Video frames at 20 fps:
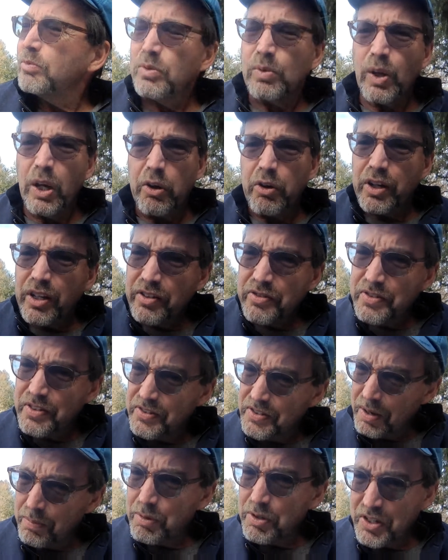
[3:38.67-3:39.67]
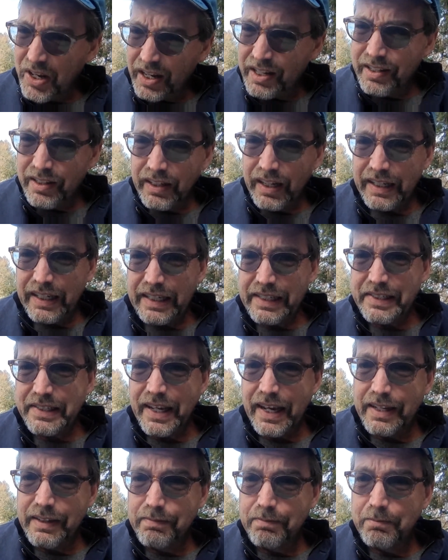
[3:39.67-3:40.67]
here it is, December 2nd. Like I
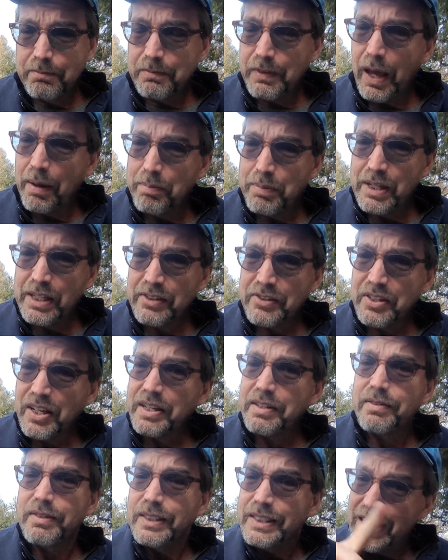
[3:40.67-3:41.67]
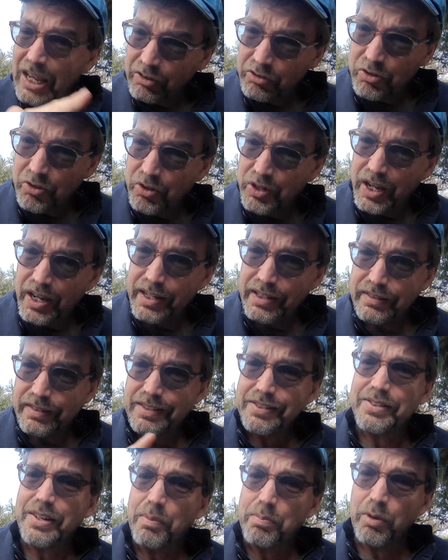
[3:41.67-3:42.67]
said, that means that yesterday,
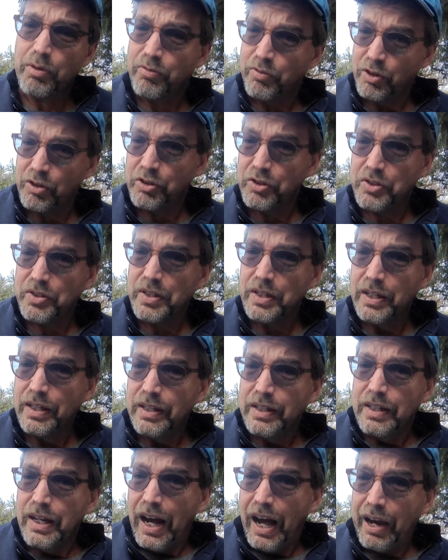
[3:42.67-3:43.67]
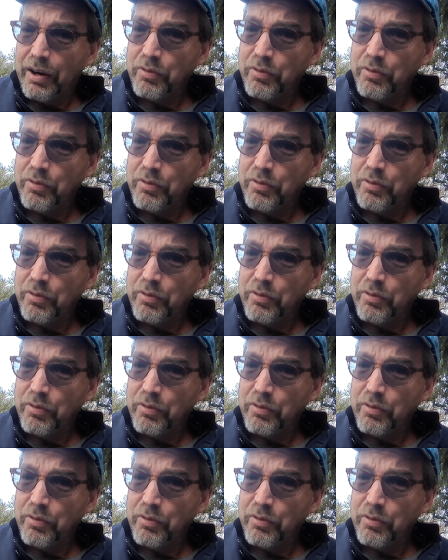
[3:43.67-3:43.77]
December 1st, I